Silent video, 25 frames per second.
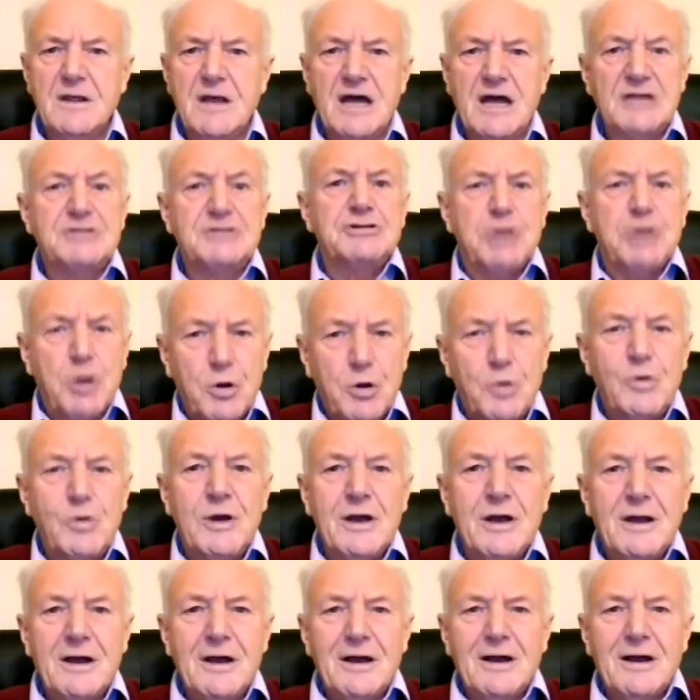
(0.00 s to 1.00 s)
And so
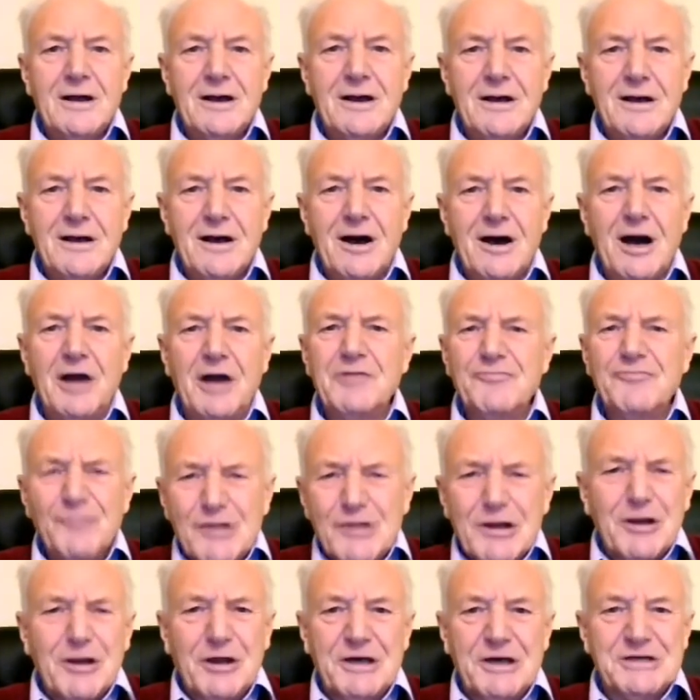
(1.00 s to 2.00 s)
I
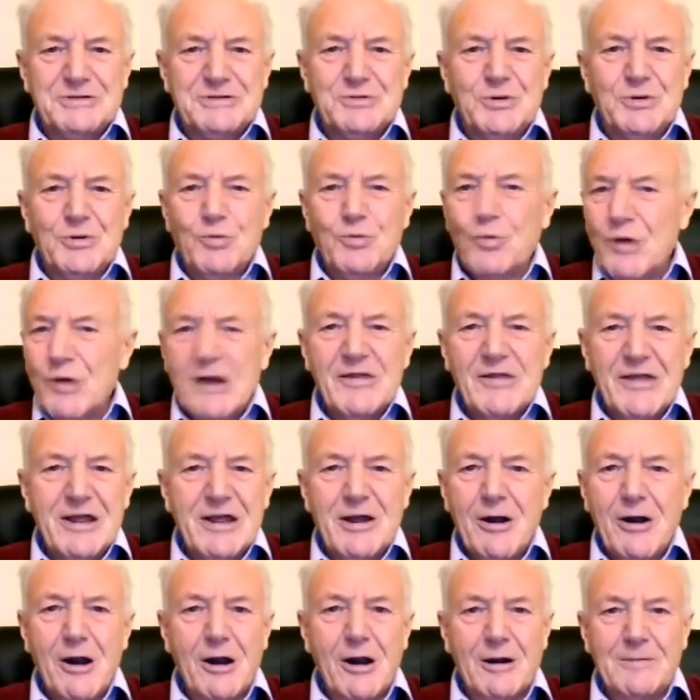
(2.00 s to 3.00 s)
realize where they
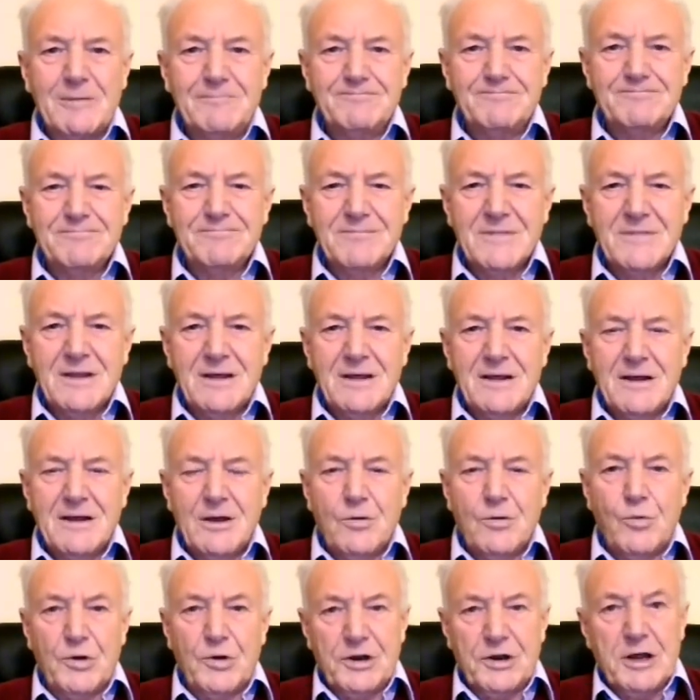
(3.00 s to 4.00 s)
are.
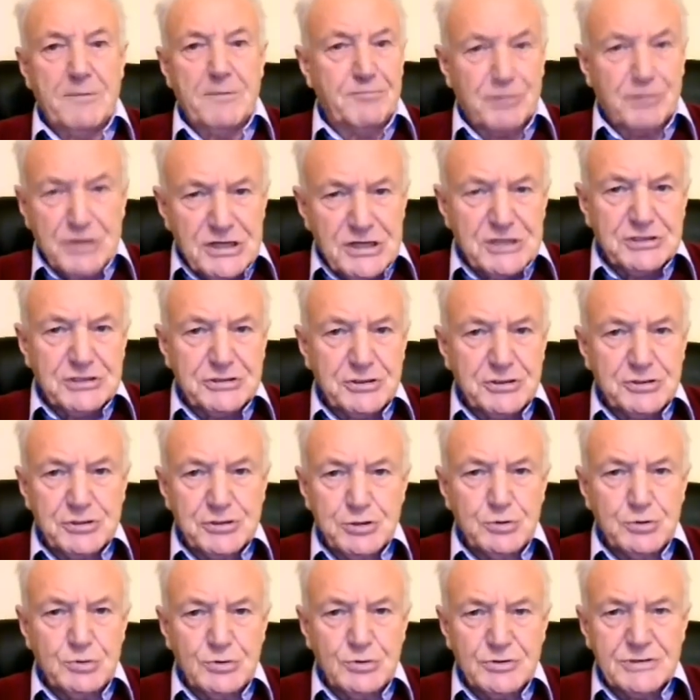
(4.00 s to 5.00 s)
When I preach to
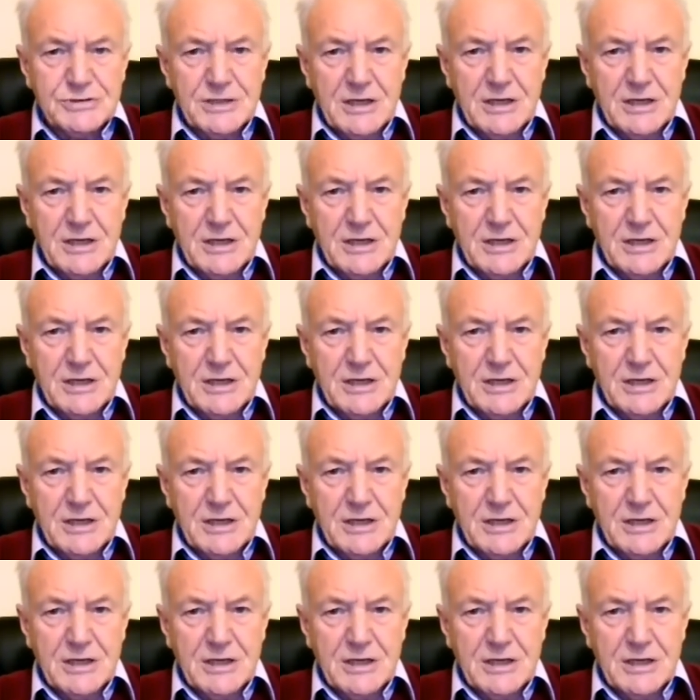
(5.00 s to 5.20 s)
Jews,